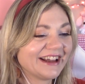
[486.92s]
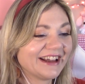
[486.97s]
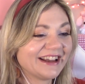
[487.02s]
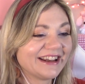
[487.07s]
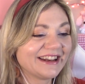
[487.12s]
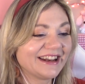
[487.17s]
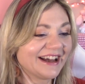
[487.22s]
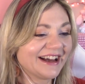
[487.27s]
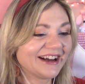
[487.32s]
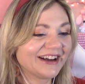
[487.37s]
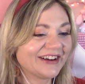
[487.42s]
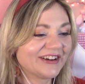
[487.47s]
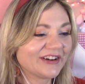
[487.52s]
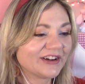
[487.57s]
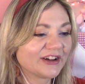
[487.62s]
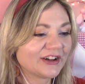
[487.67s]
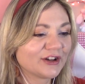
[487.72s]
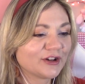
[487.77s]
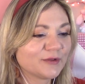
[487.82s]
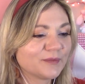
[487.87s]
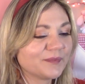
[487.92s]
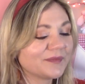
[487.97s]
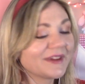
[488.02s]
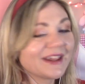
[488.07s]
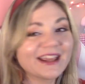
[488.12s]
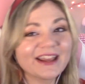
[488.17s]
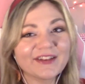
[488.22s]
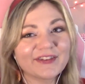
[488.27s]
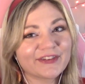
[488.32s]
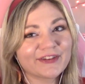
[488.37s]
No.
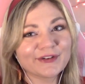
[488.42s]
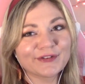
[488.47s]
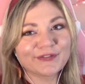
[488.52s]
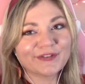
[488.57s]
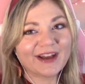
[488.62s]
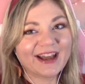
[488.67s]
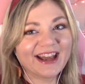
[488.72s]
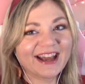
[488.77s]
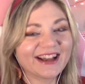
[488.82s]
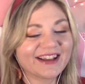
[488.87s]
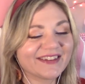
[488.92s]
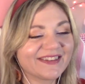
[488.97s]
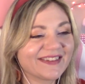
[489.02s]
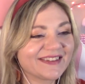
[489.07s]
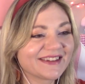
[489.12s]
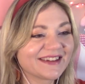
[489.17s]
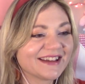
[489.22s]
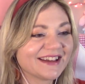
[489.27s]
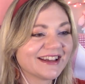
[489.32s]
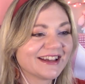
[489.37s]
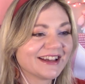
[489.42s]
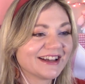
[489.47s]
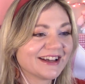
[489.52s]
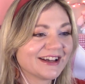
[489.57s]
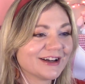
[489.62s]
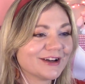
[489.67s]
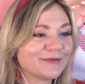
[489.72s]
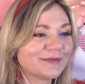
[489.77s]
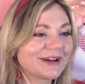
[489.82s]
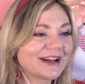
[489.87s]
He's too fast.
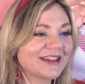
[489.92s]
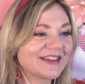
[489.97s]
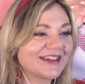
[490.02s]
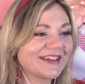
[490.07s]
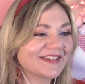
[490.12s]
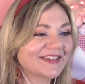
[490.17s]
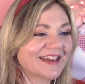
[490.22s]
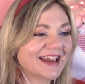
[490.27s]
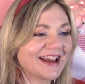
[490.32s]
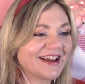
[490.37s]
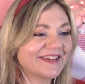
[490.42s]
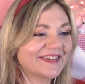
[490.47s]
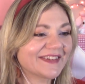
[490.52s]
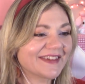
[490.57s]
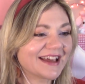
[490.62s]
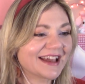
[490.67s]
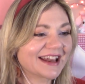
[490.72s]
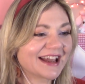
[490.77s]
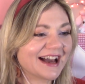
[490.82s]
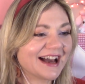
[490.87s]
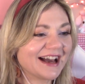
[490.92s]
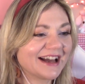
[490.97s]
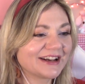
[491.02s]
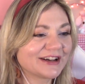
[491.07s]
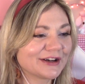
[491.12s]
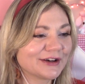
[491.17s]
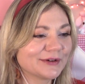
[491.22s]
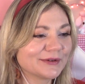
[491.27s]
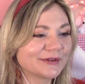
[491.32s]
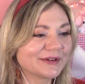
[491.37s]
But in this case, like,
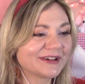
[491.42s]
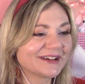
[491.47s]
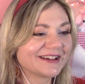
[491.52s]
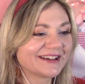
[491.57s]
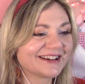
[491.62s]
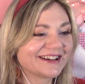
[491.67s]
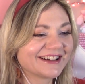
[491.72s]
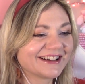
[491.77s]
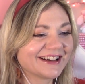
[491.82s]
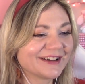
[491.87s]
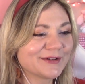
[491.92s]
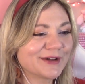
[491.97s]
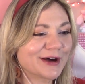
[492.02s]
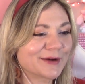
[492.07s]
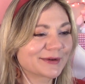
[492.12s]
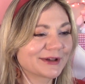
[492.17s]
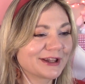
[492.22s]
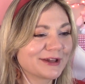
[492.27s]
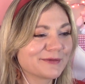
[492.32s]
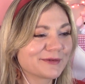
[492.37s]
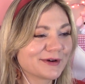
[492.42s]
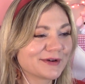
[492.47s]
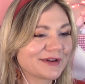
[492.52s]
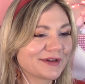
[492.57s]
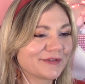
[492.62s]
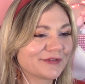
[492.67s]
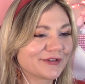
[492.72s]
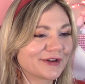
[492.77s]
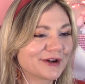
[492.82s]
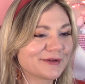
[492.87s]
I'm not really
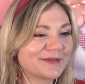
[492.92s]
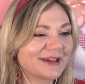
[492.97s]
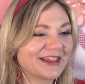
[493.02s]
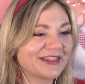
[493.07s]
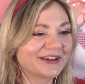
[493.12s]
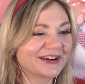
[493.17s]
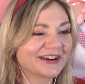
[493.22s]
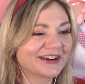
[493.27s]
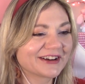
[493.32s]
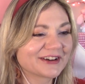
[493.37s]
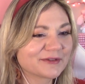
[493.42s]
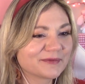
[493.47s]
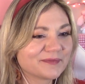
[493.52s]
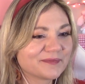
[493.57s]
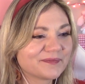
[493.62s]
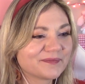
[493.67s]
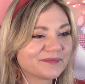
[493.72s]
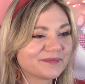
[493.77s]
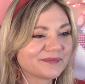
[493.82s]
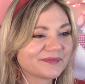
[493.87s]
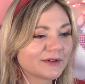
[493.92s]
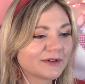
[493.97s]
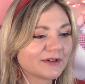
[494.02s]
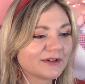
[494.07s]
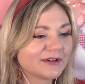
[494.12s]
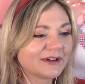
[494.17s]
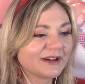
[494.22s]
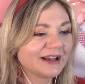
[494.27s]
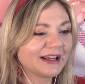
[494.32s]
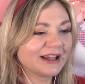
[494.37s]
rooting for him either.
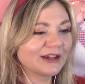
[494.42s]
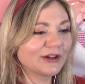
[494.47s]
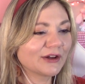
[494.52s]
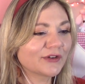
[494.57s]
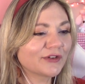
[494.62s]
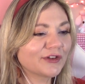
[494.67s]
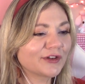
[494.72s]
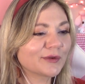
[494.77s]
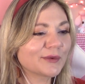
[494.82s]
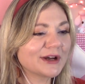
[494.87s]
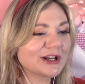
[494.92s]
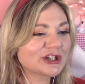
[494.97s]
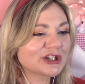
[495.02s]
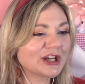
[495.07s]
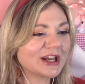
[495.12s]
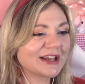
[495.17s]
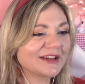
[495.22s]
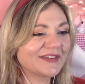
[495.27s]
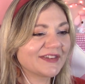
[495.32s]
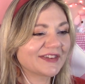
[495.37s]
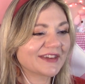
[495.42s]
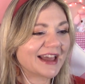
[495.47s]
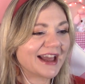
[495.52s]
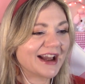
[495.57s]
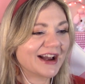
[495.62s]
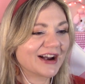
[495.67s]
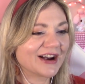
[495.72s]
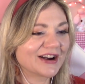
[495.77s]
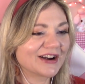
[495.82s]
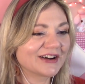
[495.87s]
It looks squishy and
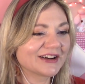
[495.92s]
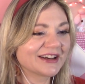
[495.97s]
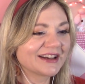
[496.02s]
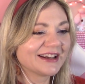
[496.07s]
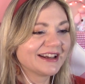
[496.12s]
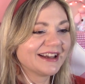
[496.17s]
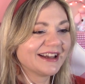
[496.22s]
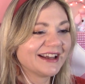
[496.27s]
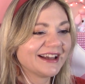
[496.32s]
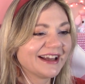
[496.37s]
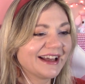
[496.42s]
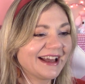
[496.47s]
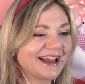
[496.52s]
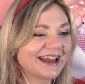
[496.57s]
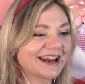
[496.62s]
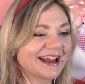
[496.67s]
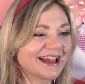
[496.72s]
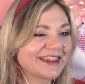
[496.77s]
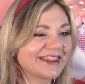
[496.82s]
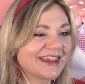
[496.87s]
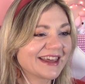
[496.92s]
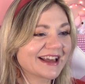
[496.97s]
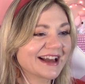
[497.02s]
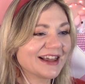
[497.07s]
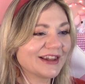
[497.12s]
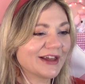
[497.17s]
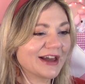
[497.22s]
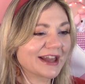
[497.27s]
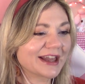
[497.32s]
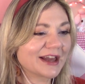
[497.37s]
scared, and I think I
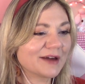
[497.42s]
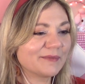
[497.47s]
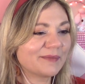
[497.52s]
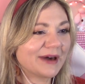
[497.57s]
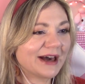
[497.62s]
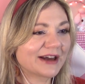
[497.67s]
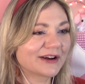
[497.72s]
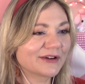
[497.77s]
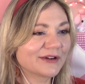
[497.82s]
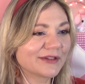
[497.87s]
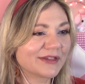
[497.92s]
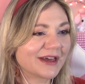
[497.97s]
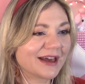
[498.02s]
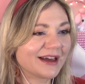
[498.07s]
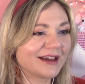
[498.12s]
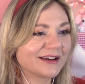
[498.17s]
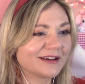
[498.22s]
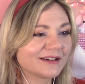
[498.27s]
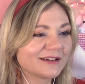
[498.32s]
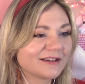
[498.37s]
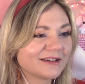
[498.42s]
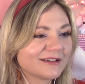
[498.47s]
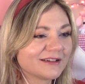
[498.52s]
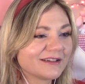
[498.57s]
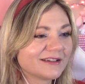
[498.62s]
like it better than